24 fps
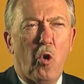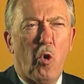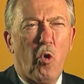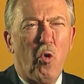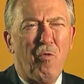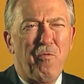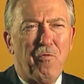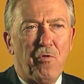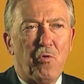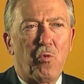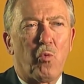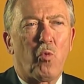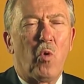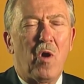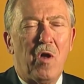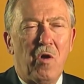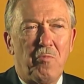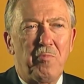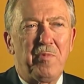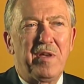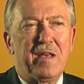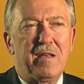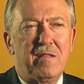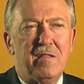
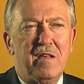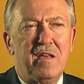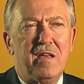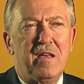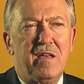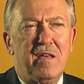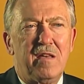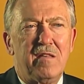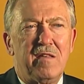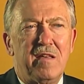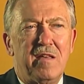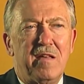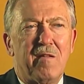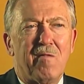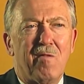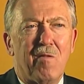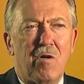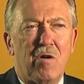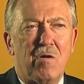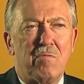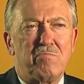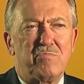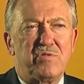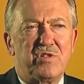Overwhelmingly, the
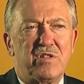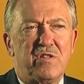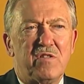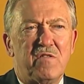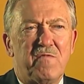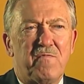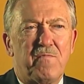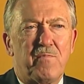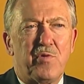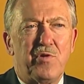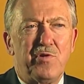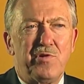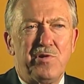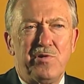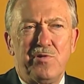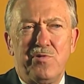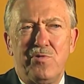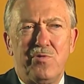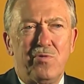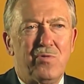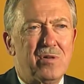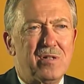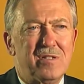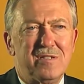alums of
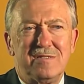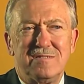Purdue